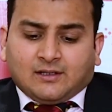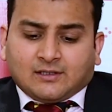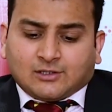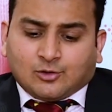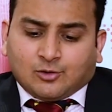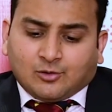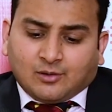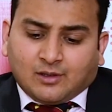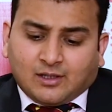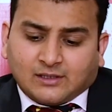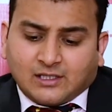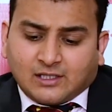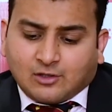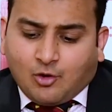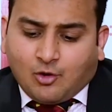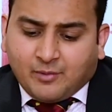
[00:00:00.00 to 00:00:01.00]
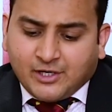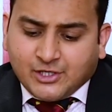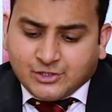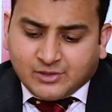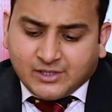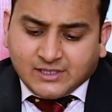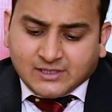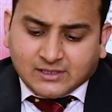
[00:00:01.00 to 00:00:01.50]
So other common
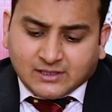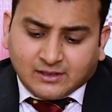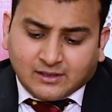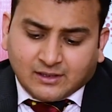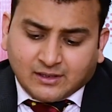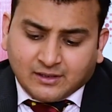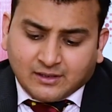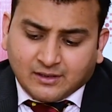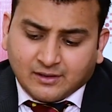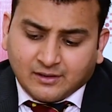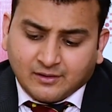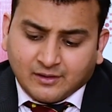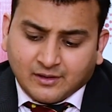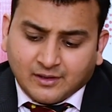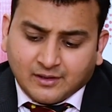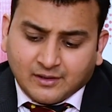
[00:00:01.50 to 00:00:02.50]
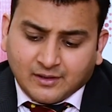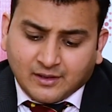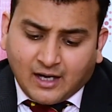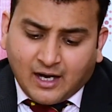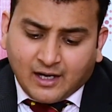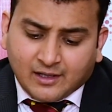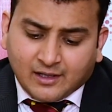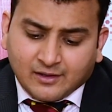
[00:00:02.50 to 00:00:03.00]
injuries
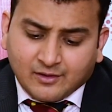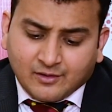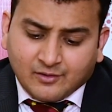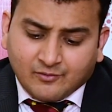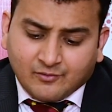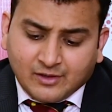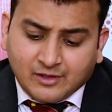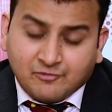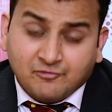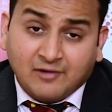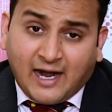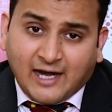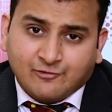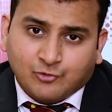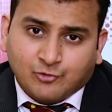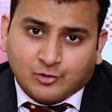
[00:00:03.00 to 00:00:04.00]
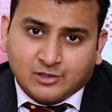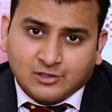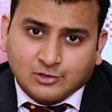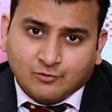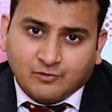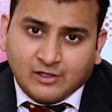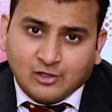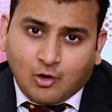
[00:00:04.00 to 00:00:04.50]
are flat foot.
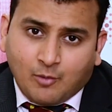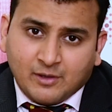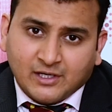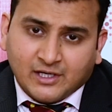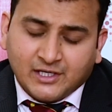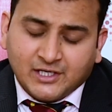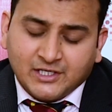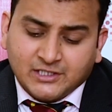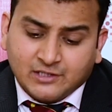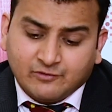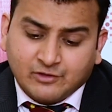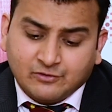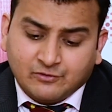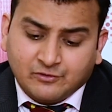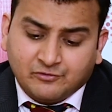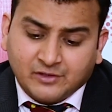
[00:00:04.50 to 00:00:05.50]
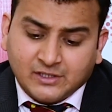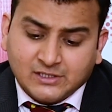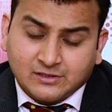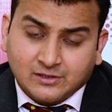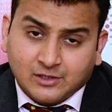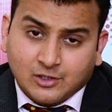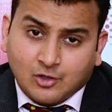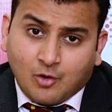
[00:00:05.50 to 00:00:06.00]
So one common condition which we
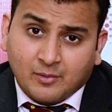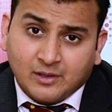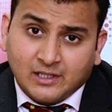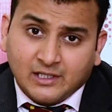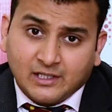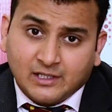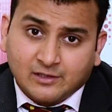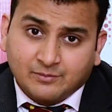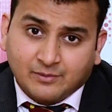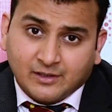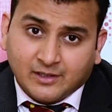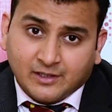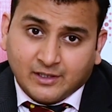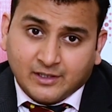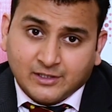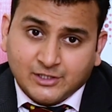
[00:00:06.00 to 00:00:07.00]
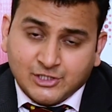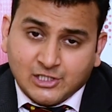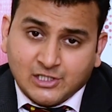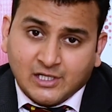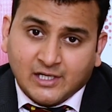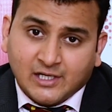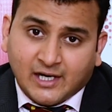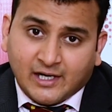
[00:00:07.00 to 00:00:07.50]
face commonly in
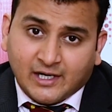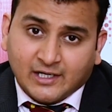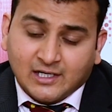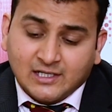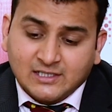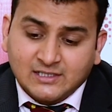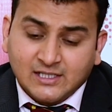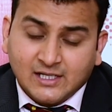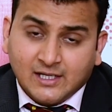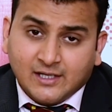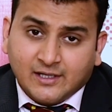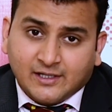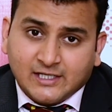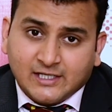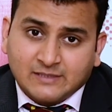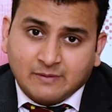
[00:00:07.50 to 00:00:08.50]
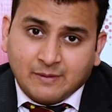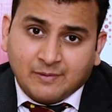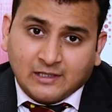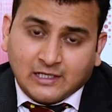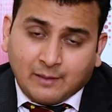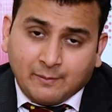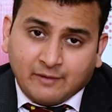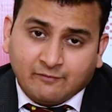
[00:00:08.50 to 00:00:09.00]
children and adults is
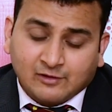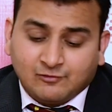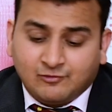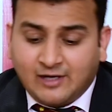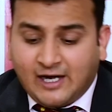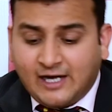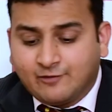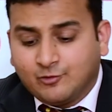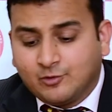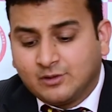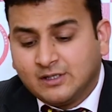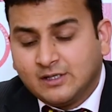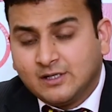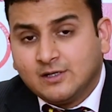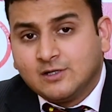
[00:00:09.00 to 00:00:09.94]
people coming with flat foot.